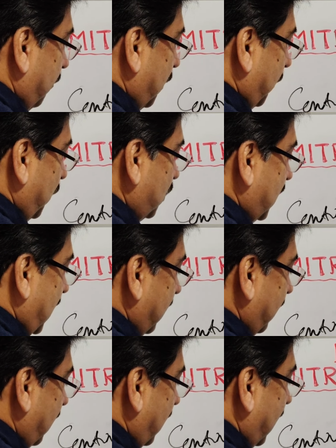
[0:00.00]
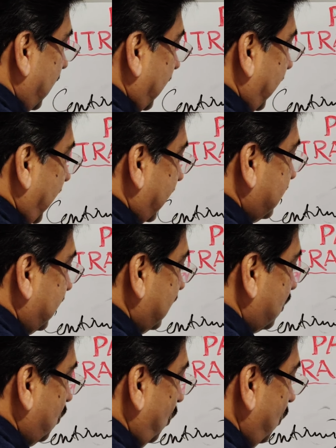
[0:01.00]
proportion x
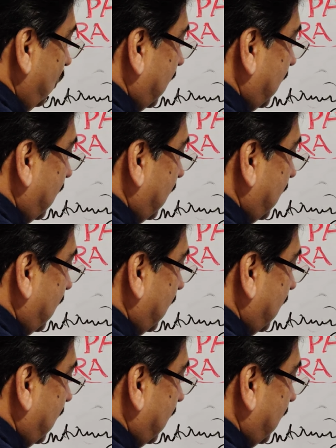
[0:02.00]
is to